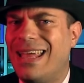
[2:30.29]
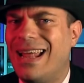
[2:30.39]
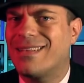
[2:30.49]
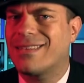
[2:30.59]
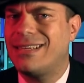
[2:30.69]
the
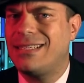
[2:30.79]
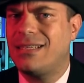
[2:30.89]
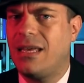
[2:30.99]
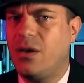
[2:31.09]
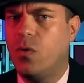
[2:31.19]

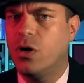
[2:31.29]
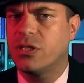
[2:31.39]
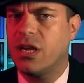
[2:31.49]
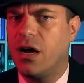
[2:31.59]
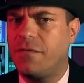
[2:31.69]
electricity
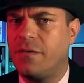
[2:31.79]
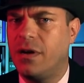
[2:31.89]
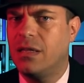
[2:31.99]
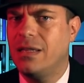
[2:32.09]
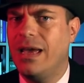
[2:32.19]
was off,
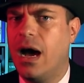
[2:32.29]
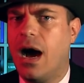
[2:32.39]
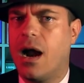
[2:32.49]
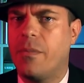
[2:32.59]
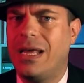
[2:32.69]
the
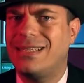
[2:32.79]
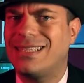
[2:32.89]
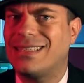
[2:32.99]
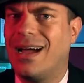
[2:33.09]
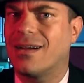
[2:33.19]
army
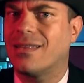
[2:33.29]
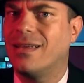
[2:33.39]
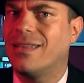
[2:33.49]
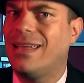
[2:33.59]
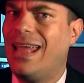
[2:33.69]

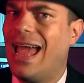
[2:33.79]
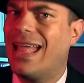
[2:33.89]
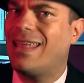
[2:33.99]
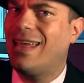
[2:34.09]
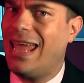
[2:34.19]
started
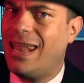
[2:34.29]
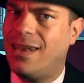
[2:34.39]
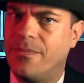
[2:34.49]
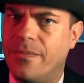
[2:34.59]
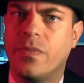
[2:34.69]
getting
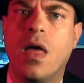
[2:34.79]
in.